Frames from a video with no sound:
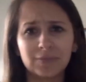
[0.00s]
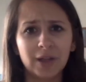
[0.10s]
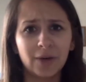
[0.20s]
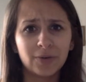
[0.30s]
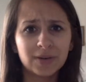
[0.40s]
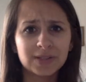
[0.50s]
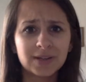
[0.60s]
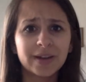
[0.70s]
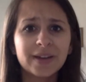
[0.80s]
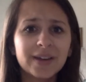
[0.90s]
loud noise,
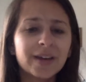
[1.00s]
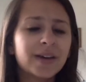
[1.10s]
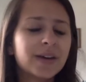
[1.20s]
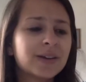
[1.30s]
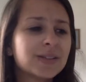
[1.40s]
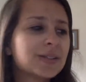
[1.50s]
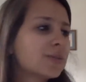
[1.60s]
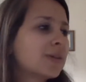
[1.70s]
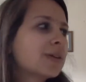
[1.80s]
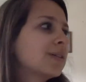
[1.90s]
sorry,
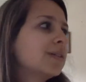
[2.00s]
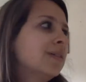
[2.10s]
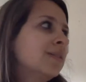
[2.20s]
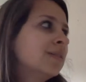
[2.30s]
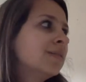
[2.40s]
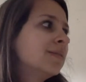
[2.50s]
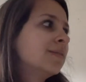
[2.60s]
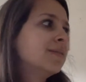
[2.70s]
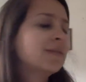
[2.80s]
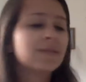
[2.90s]
historical
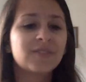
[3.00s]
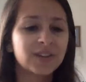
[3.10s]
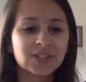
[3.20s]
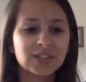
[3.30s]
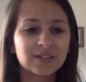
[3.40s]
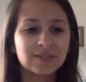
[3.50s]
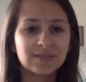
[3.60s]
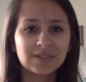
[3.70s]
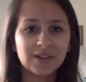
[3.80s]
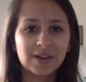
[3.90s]
fiction
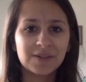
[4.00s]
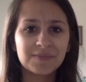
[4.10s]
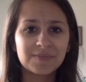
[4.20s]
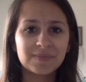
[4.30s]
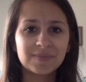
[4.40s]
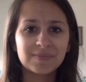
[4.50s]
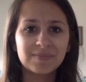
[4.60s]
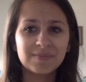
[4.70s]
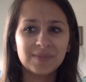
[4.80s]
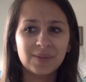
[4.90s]

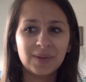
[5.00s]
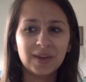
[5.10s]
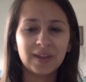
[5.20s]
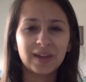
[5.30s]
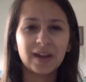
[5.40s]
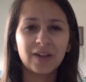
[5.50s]
that we can like kind